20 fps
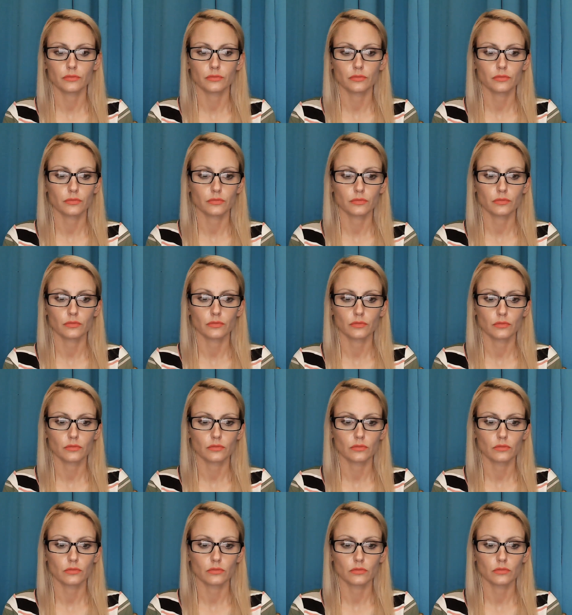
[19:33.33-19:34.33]

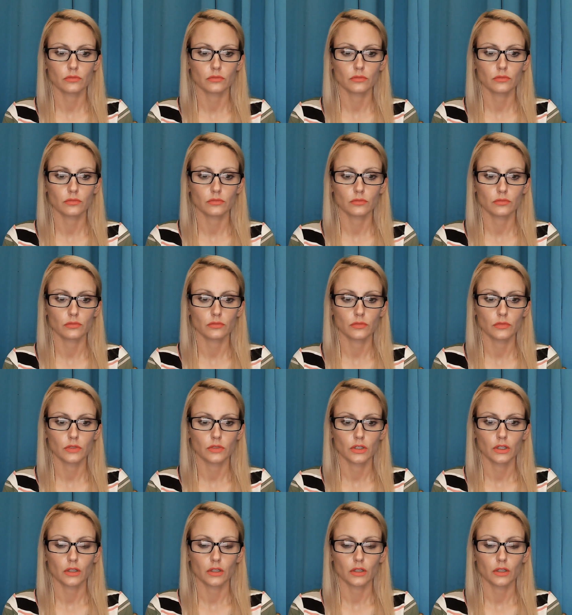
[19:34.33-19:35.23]
No one is speaking in this clip.